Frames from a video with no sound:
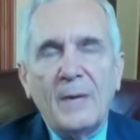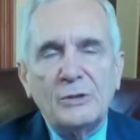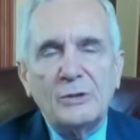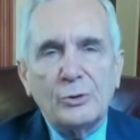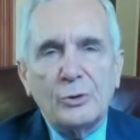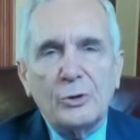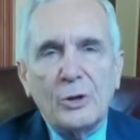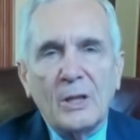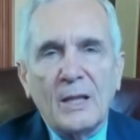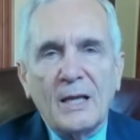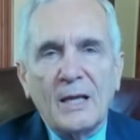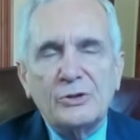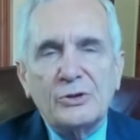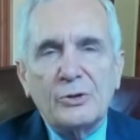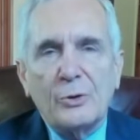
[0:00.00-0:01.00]
Major
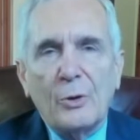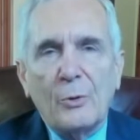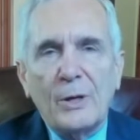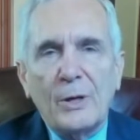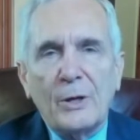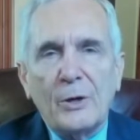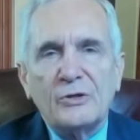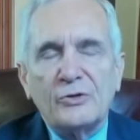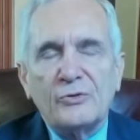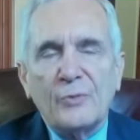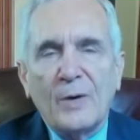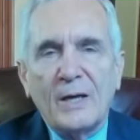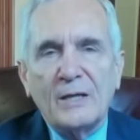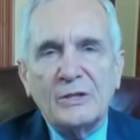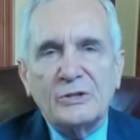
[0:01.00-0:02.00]
collections are going
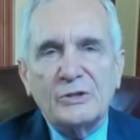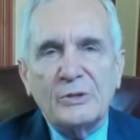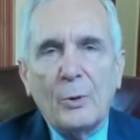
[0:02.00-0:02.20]
on to try